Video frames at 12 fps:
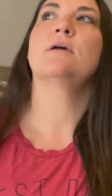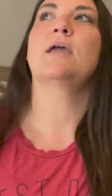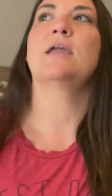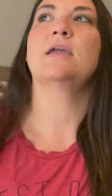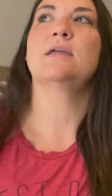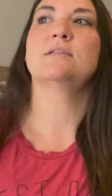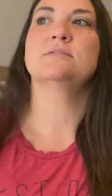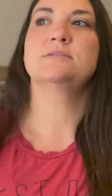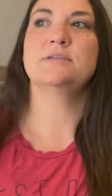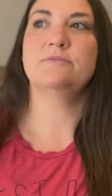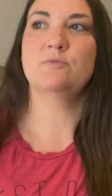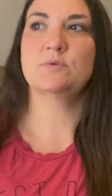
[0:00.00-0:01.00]
and
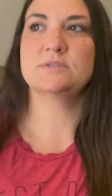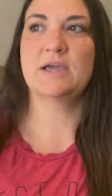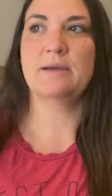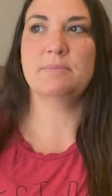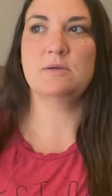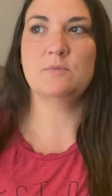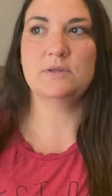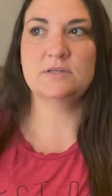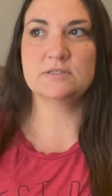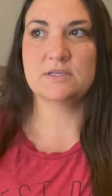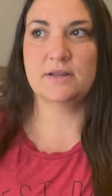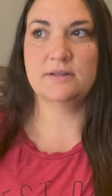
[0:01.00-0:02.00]
Stephen was happy we
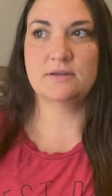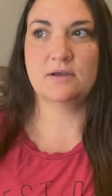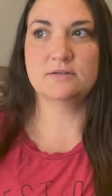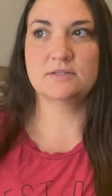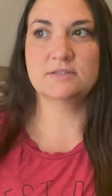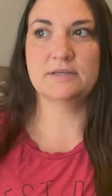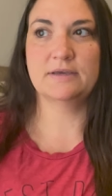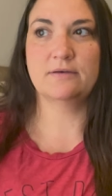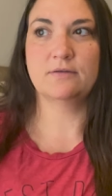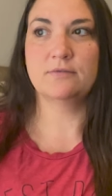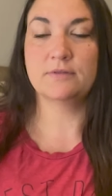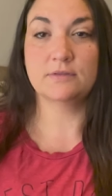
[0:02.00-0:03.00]
decided not to
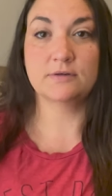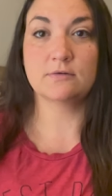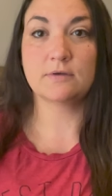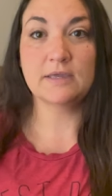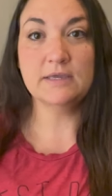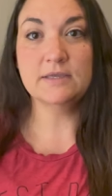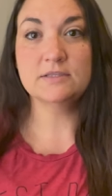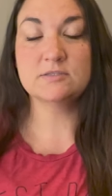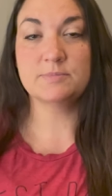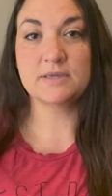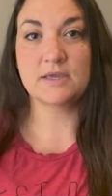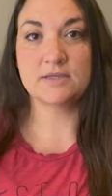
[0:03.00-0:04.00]
tell the little kids
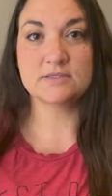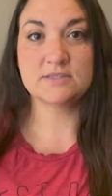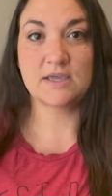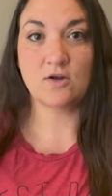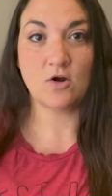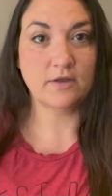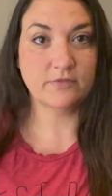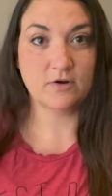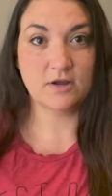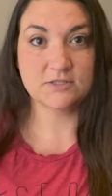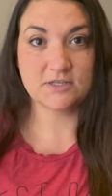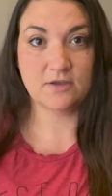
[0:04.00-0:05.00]
because they cried their
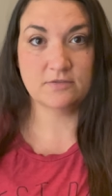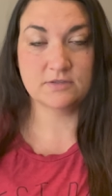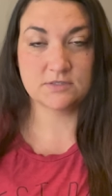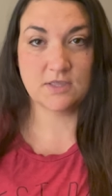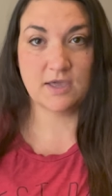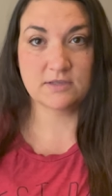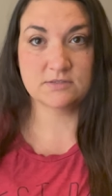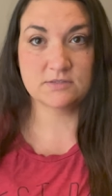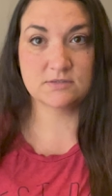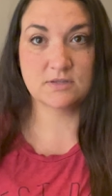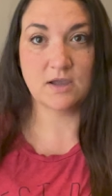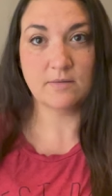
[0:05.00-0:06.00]
eyes out this
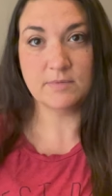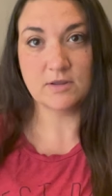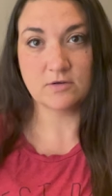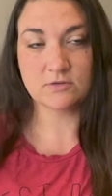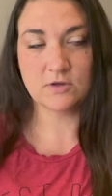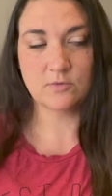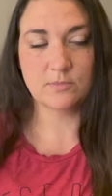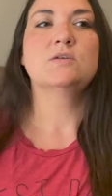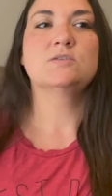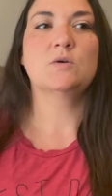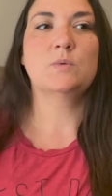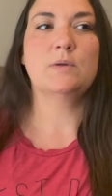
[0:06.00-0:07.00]
last time in October.
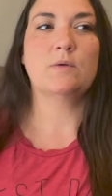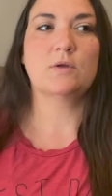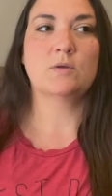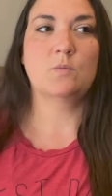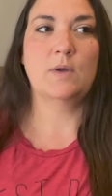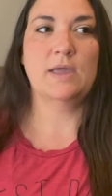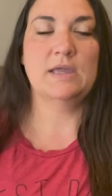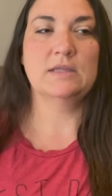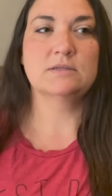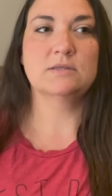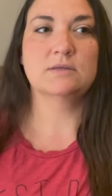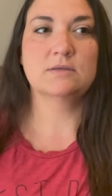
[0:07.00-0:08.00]
So we were gonna
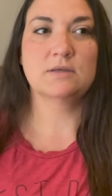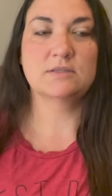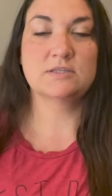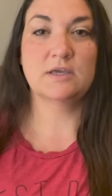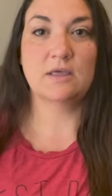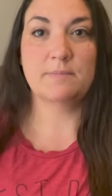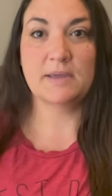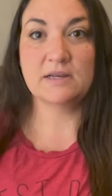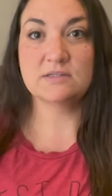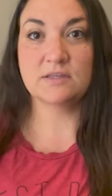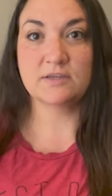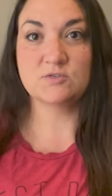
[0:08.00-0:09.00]
wait until I made
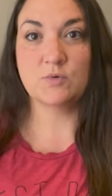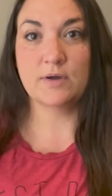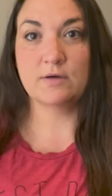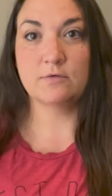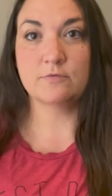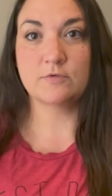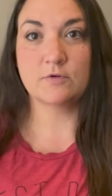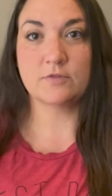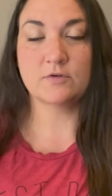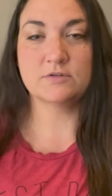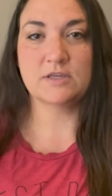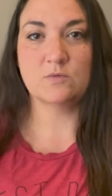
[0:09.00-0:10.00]
it to like 12 or
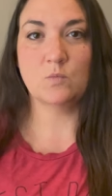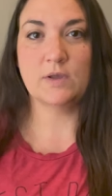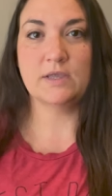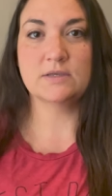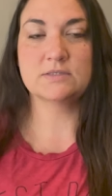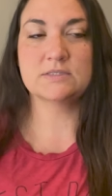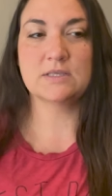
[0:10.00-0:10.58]
13 weeks